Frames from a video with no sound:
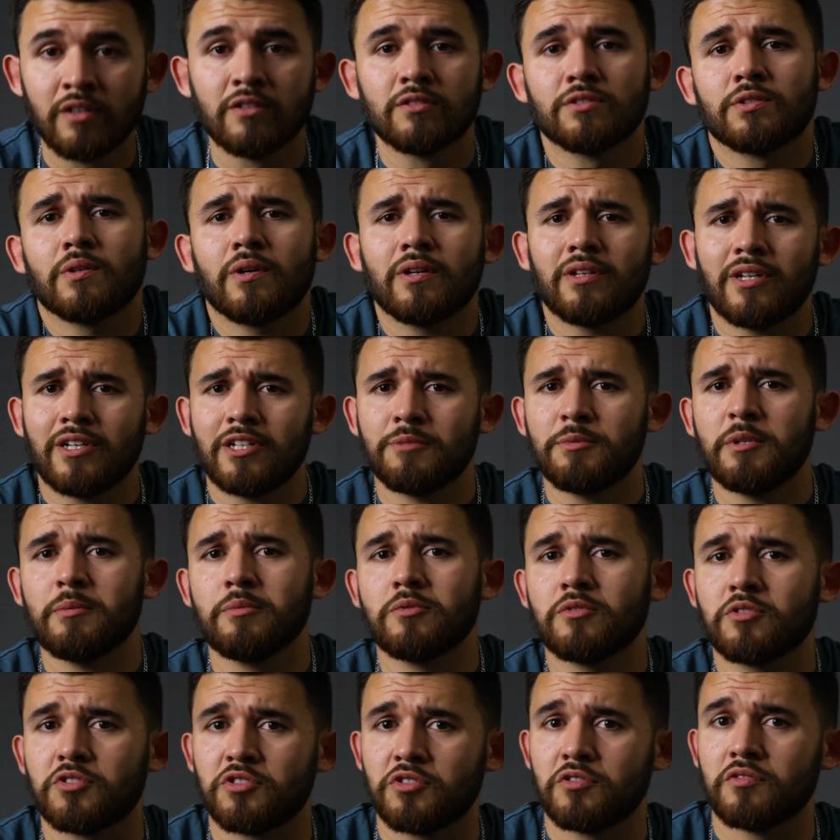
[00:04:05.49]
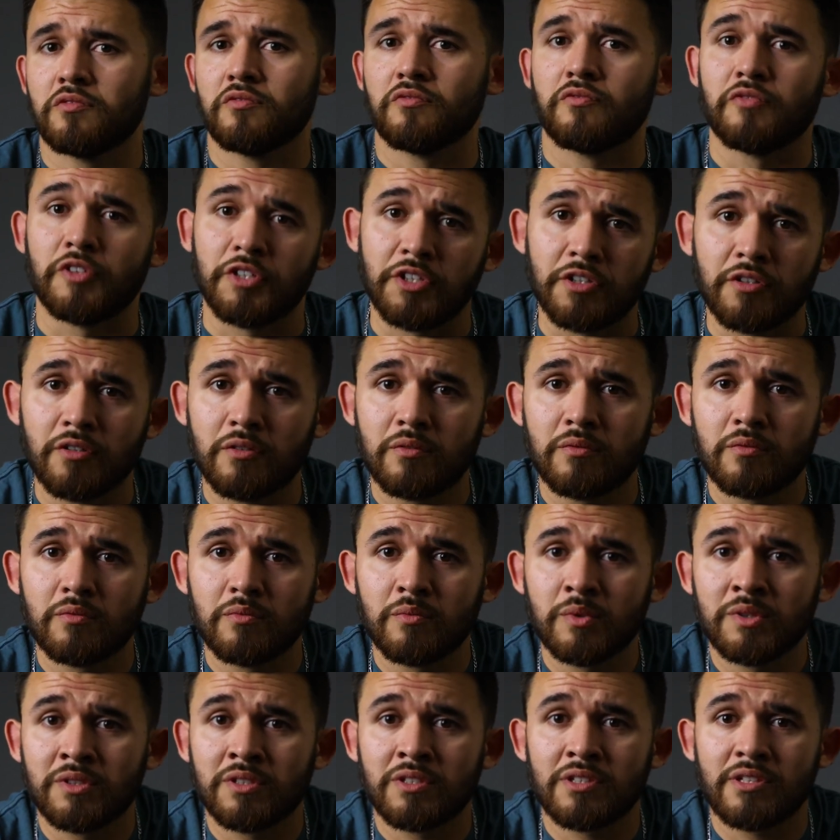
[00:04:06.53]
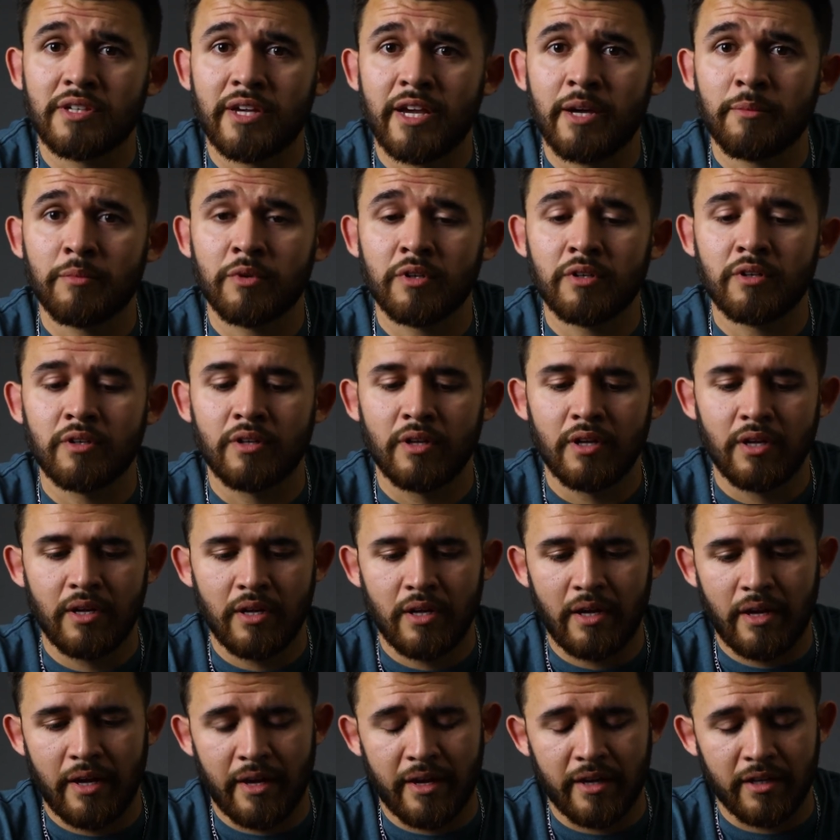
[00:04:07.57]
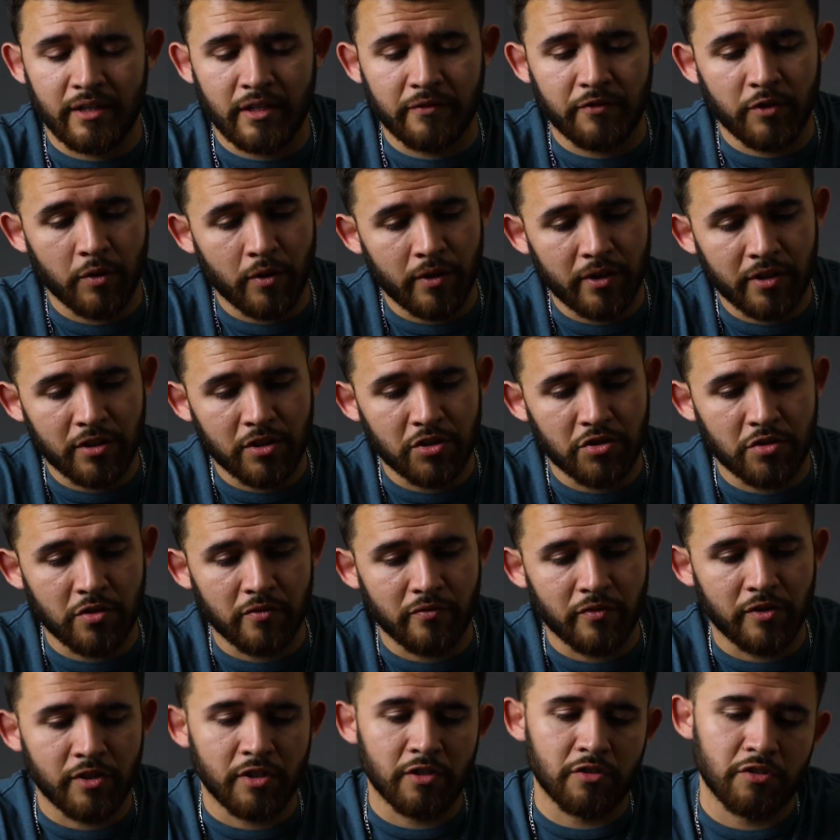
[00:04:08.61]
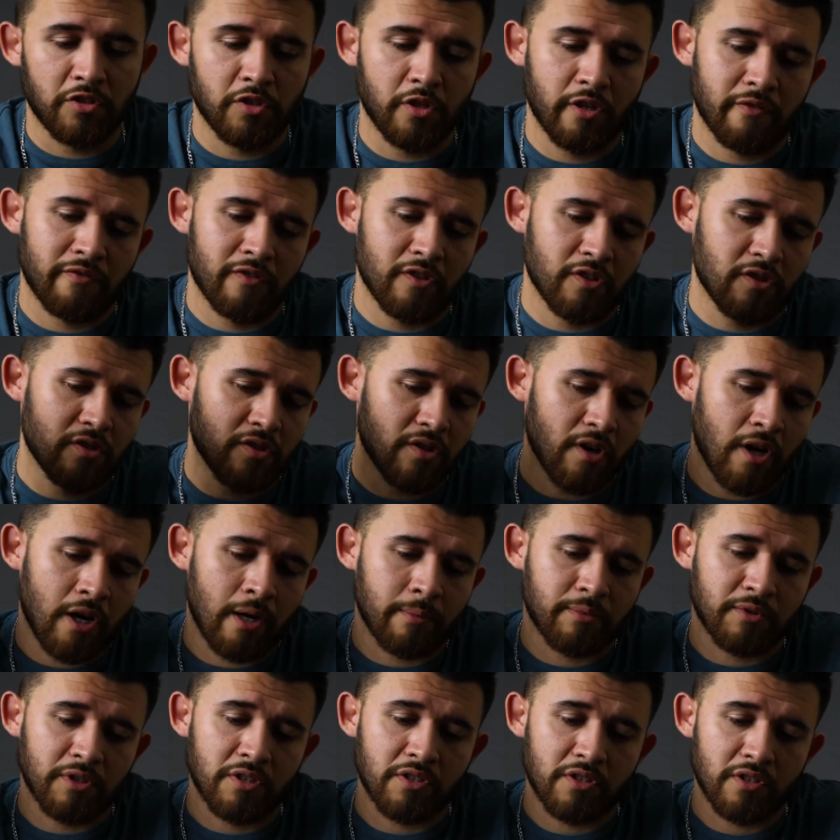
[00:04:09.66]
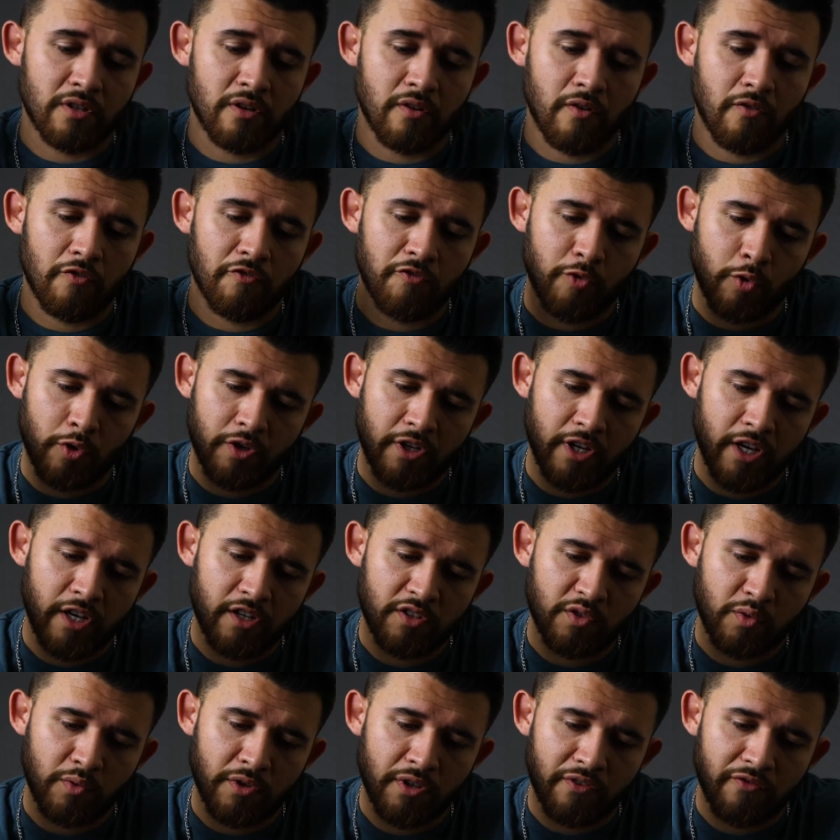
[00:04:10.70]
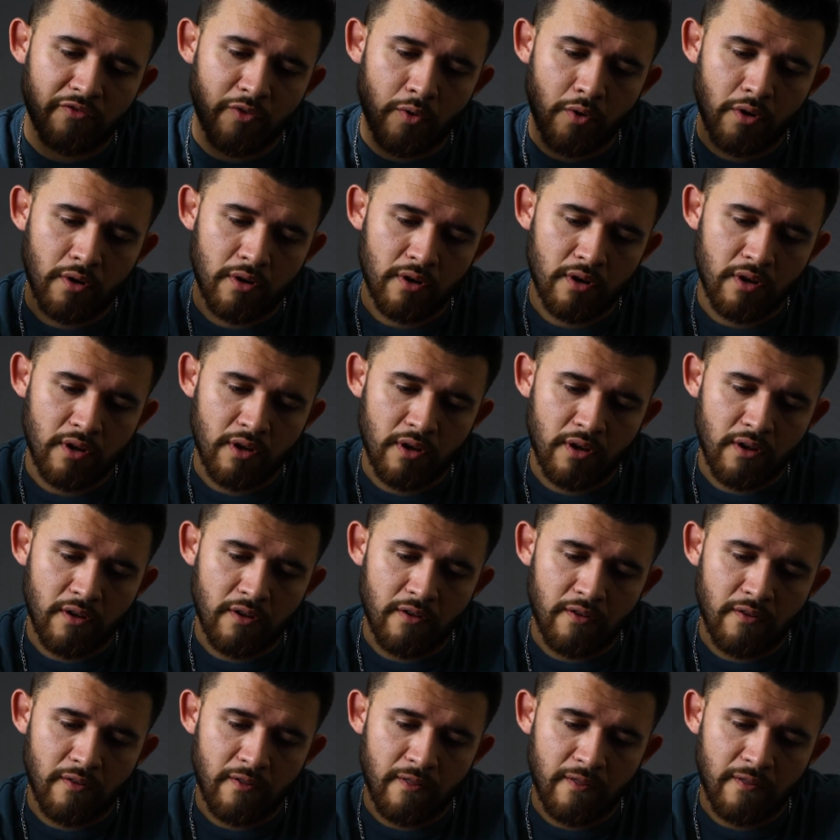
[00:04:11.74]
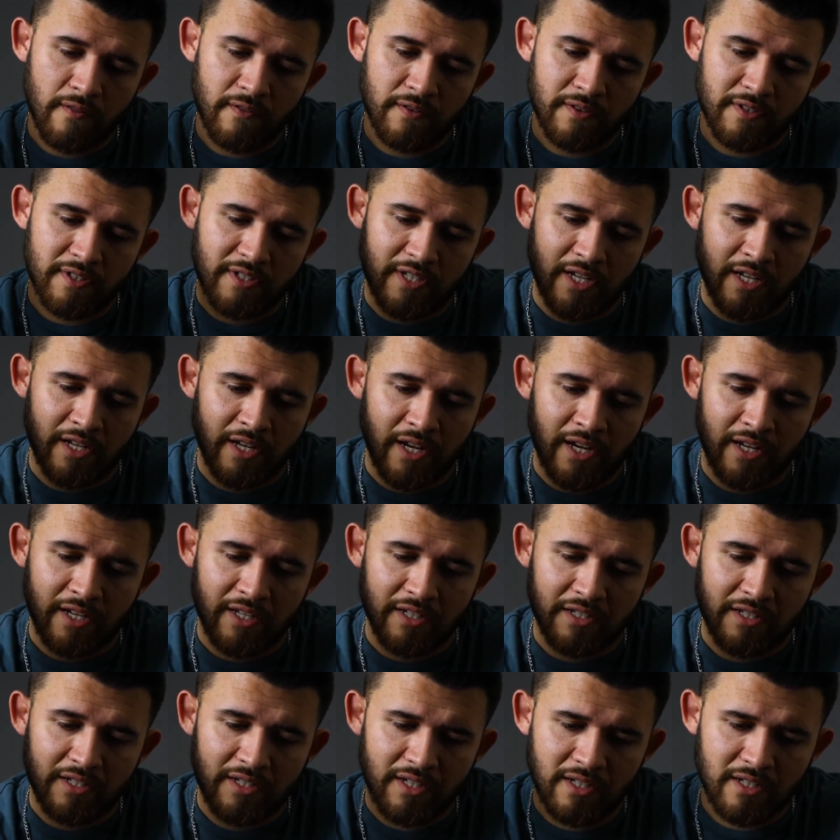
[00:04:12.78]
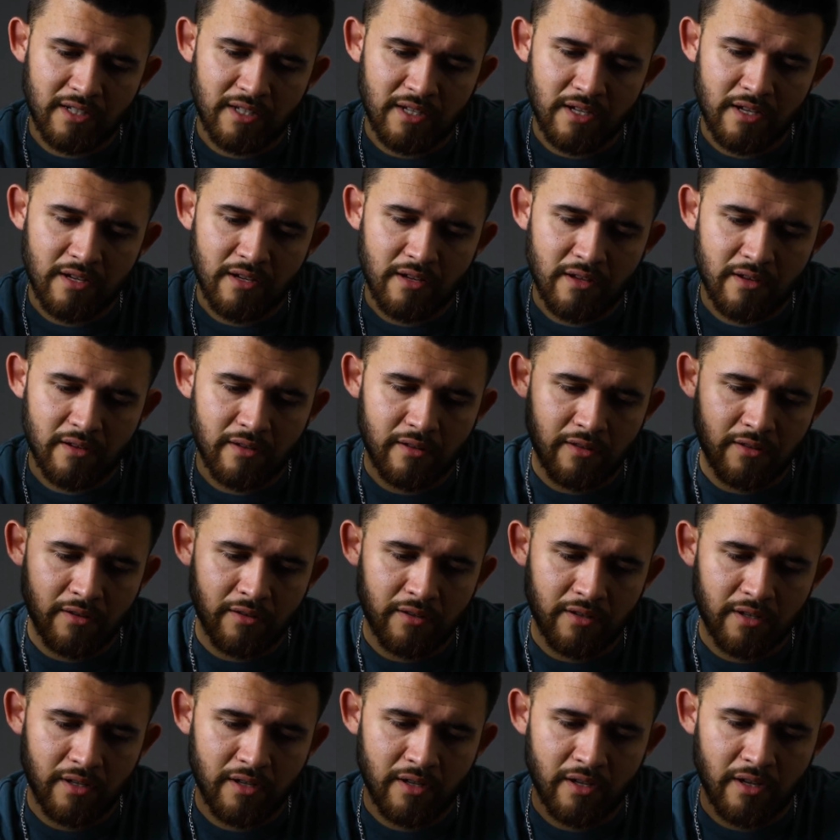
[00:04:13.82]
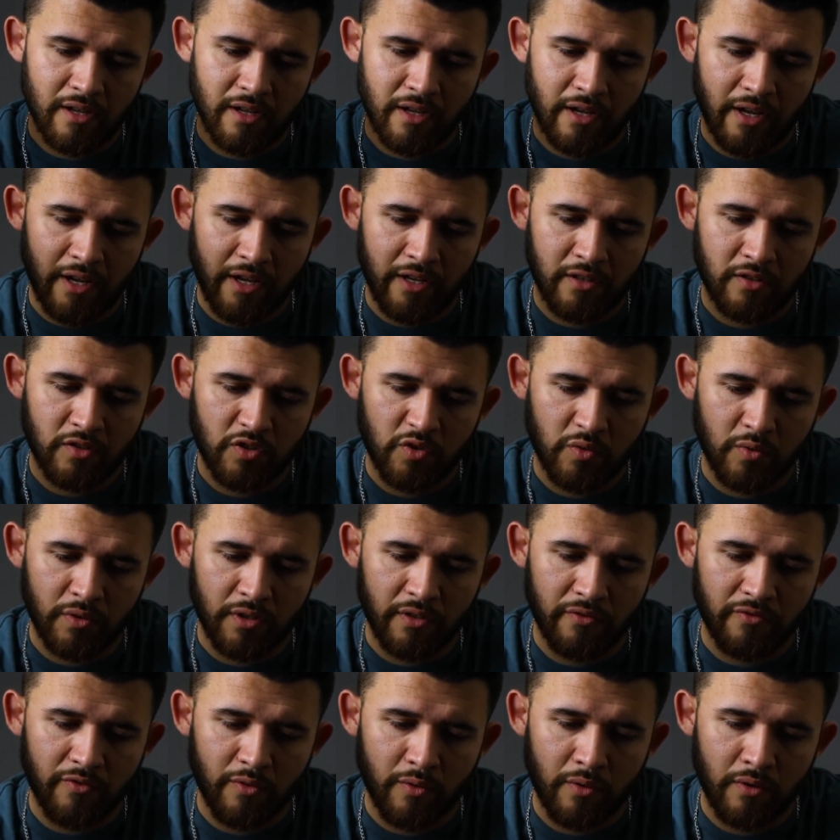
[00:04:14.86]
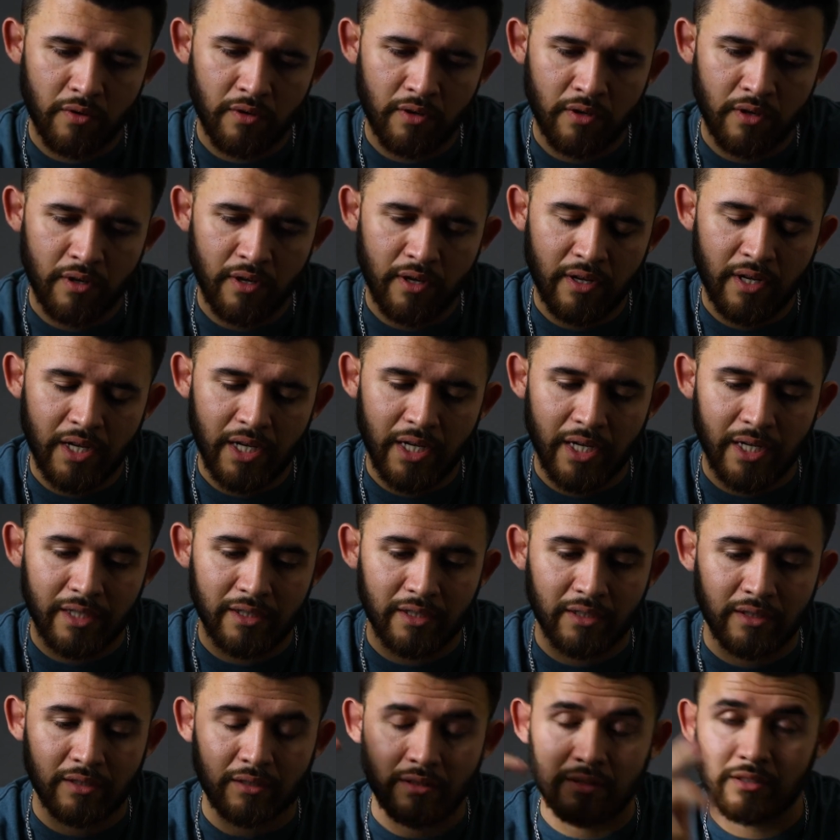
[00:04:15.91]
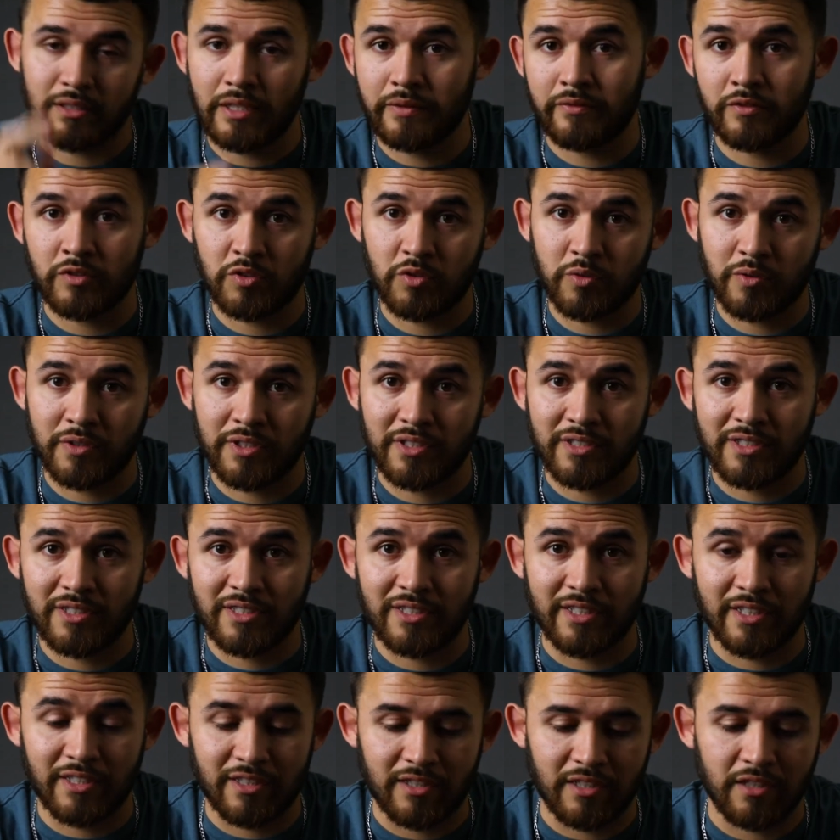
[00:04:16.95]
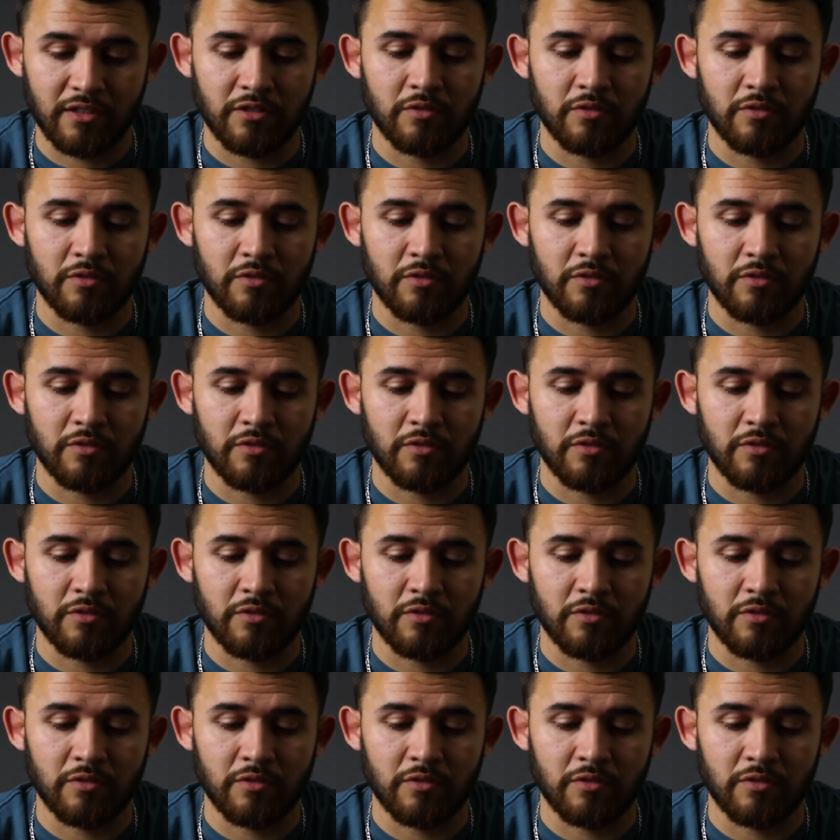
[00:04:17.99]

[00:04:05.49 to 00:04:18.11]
So a lot of people shoot video with this camera, and if you are going to shoot video, you have the options of 4K 24, 1080 60, 30, and 24, and then 720 60.